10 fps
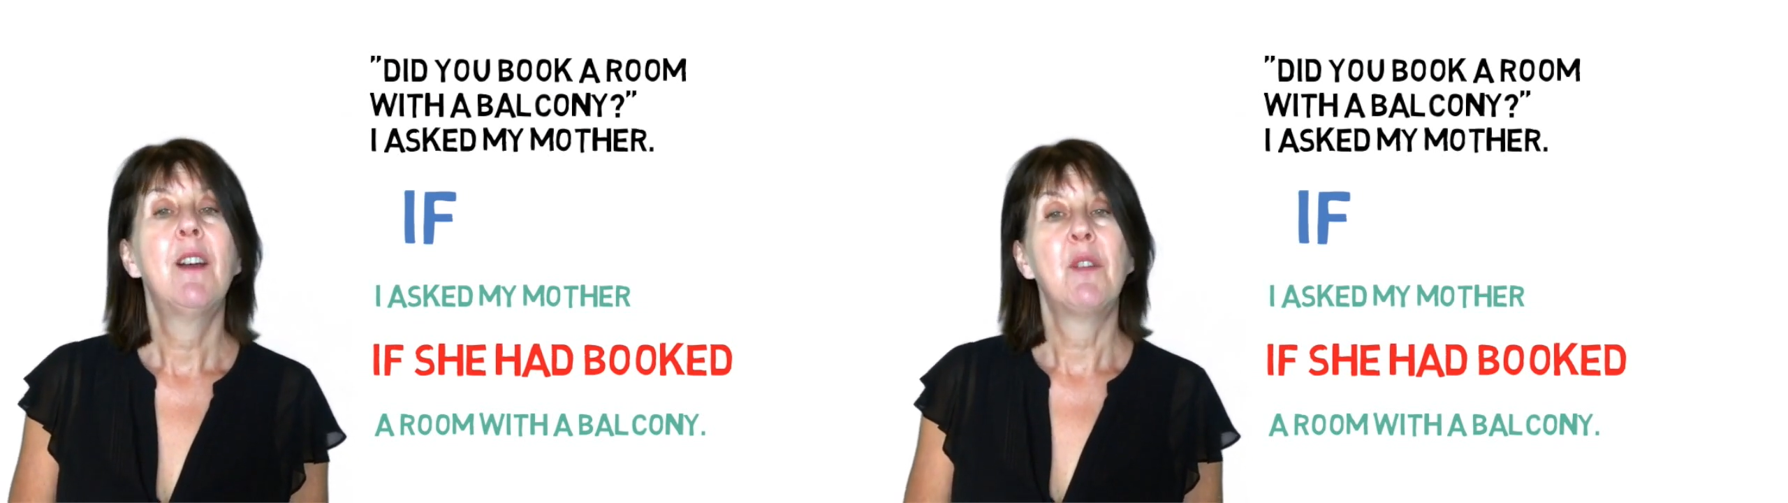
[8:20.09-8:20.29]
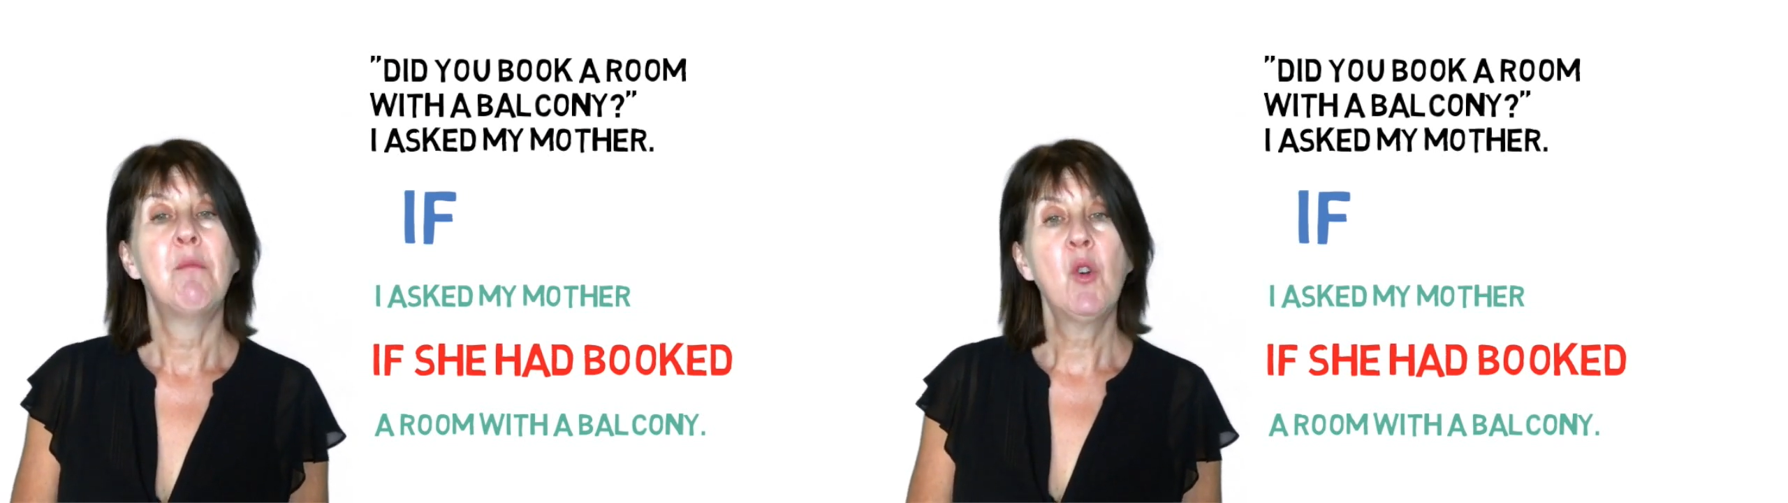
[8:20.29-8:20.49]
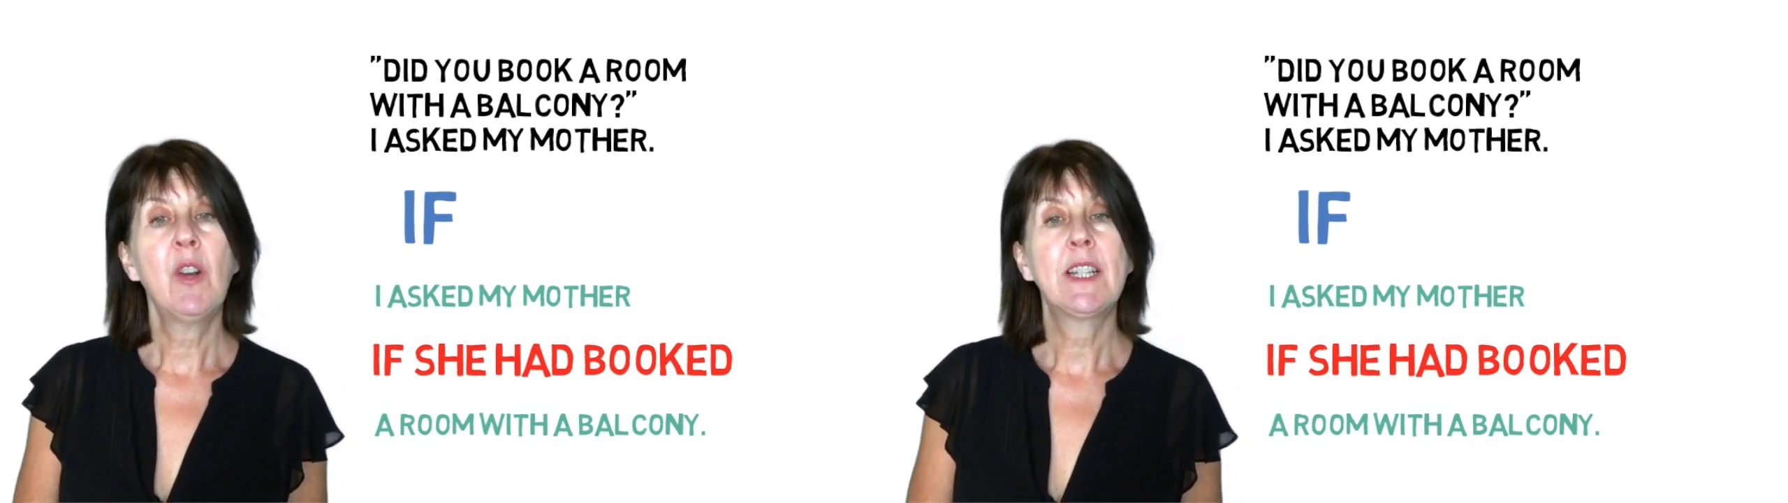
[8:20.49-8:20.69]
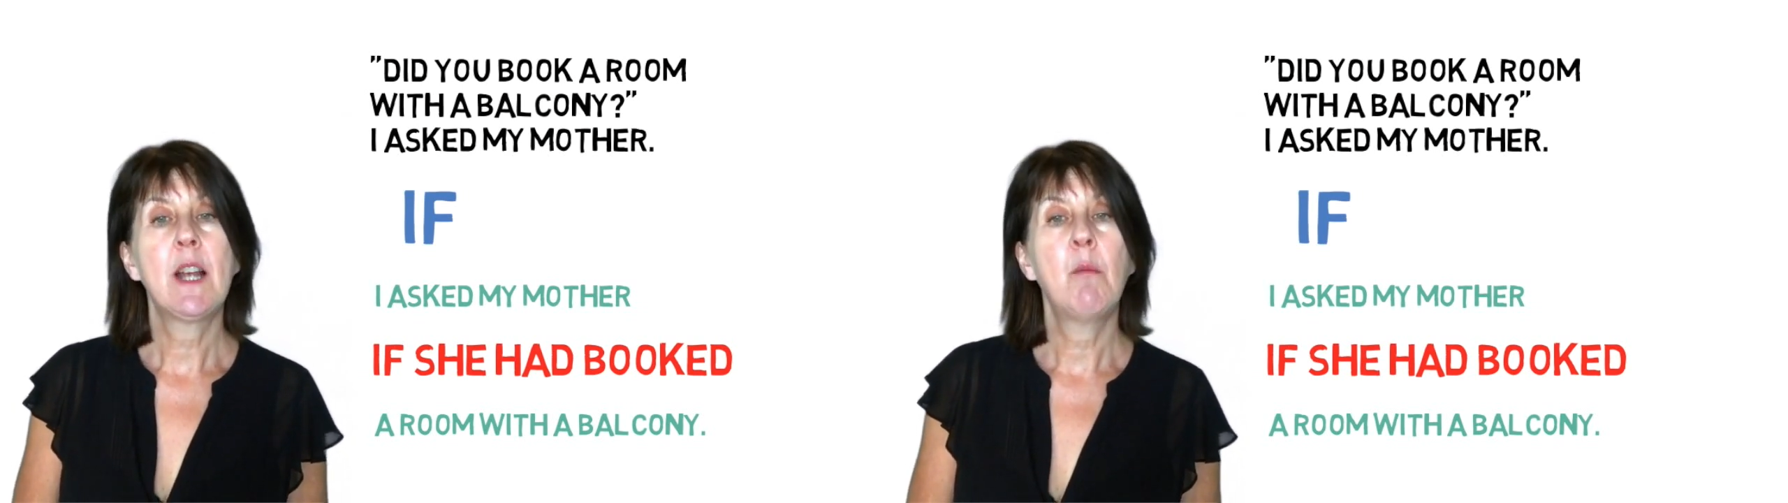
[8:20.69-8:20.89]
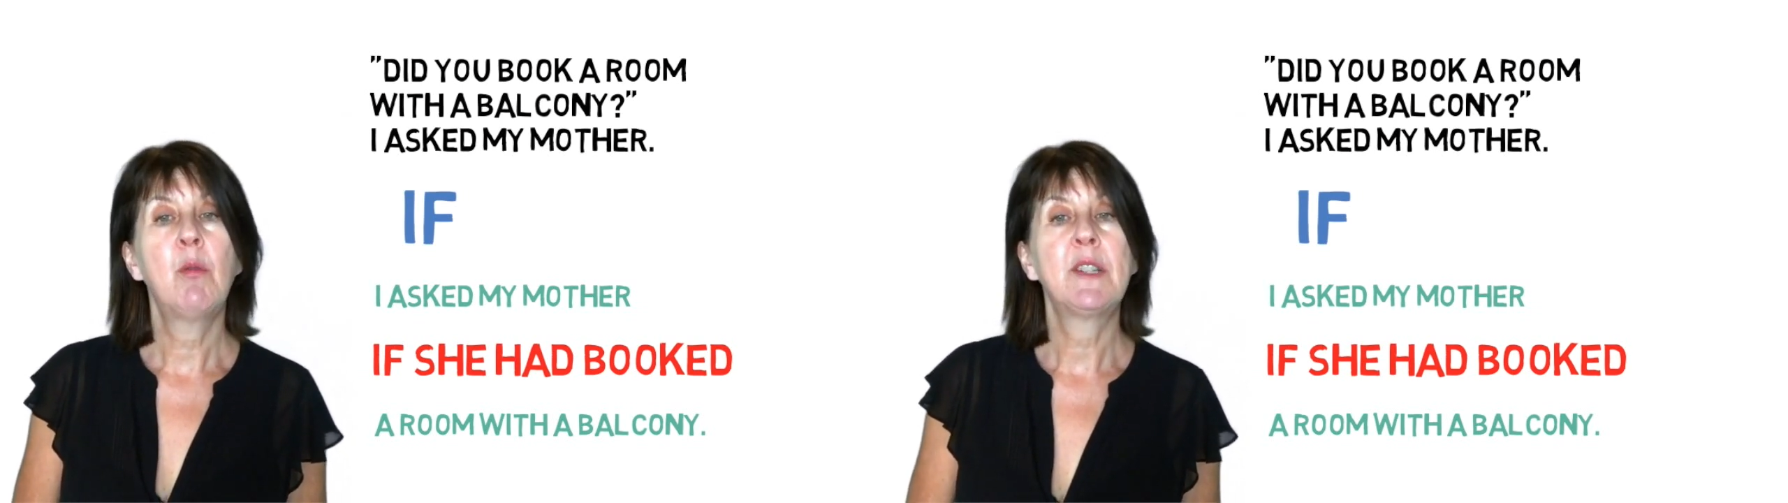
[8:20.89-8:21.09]
For more
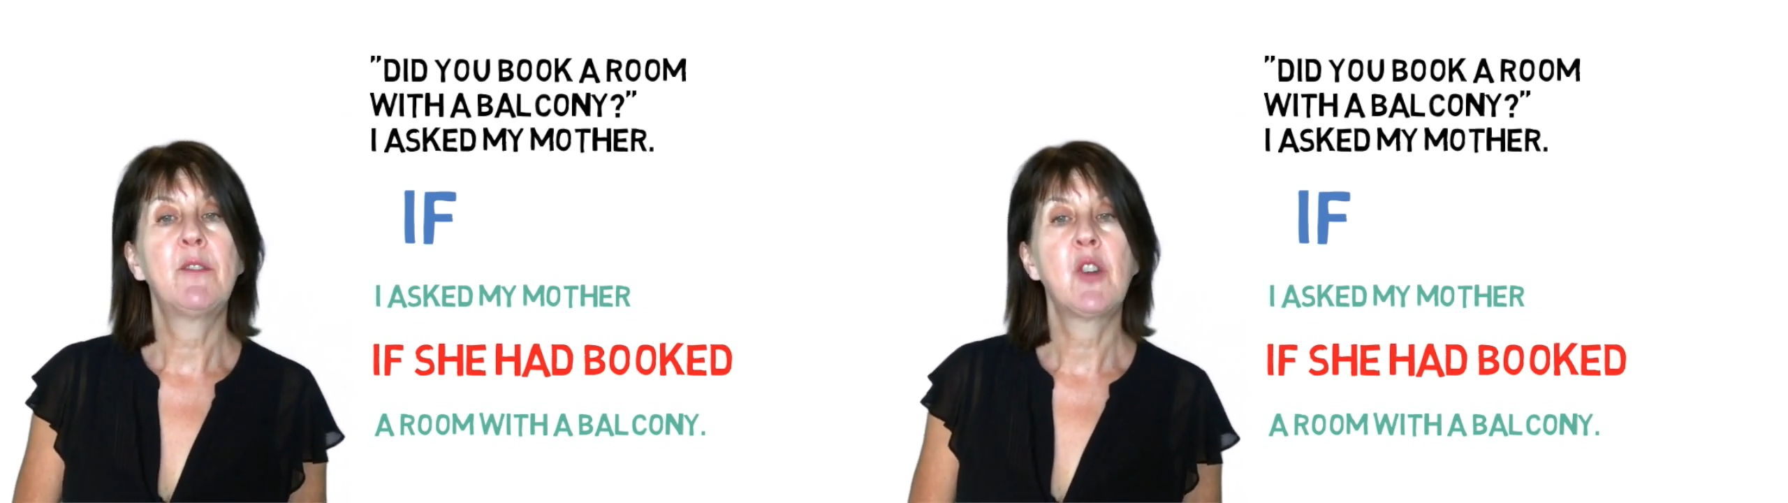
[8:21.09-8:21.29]
examples of